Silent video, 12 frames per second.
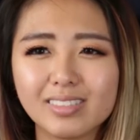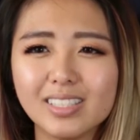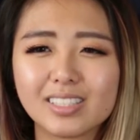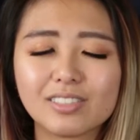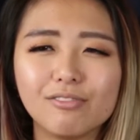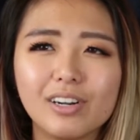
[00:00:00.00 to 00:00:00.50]

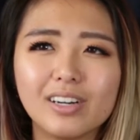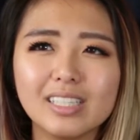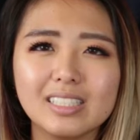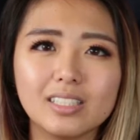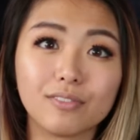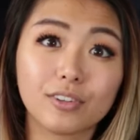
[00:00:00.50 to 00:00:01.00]
it's very
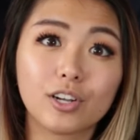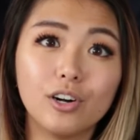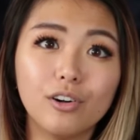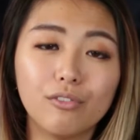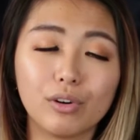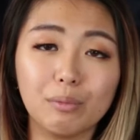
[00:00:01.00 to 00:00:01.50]

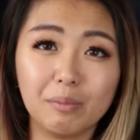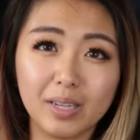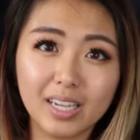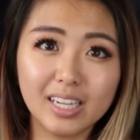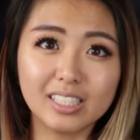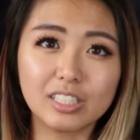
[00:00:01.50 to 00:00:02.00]
difficult for
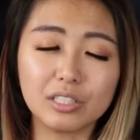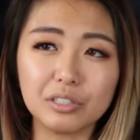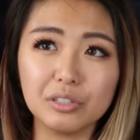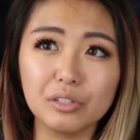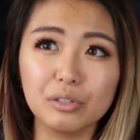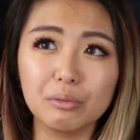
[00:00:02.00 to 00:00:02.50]
me
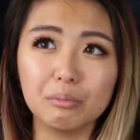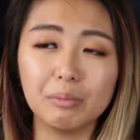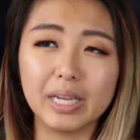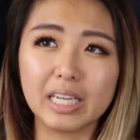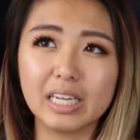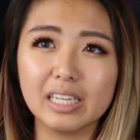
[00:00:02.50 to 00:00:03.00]
to
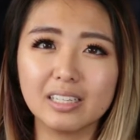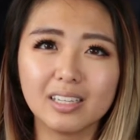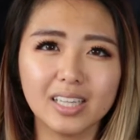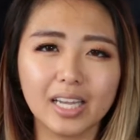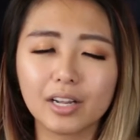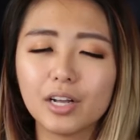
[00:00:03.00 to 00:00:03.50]
make it
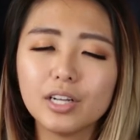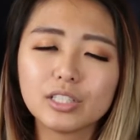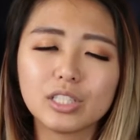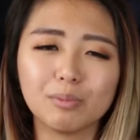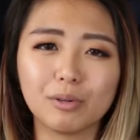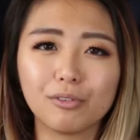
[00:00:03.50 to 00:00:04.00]
like
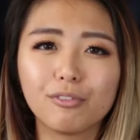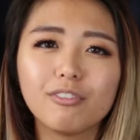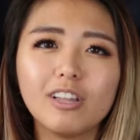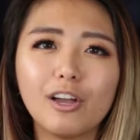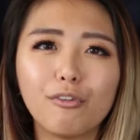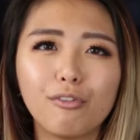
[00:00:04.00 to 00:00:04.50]
super
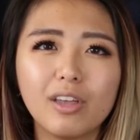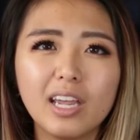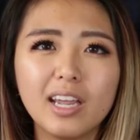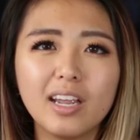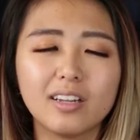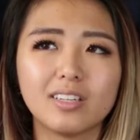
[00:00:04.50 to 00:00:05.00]
fluffy,